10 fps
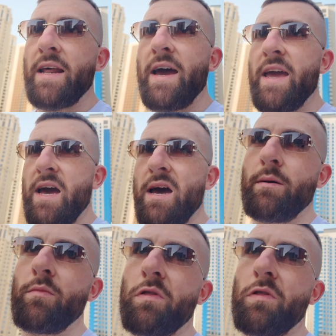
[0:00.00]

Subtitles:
I am